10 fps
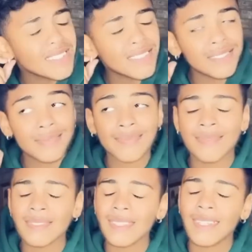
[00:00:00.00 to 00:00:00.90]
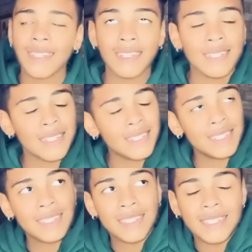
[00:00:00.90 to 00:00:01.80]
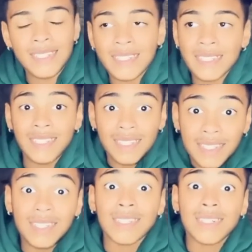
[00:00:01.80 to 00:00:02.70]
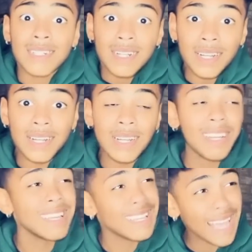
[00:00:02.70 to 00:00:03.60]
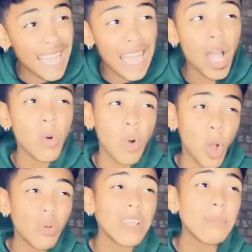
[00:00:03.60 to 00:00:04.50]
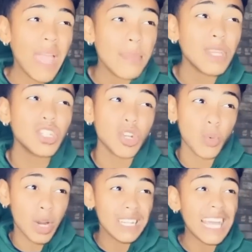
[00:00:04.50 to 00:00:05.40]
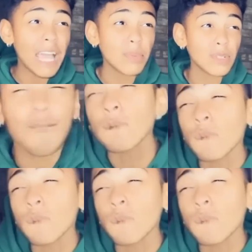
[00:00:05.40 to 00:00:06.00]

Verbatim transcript: I'm sorry, Grandma, but I'm about to end your whole career. Yeah, well, only babies should wear diapers.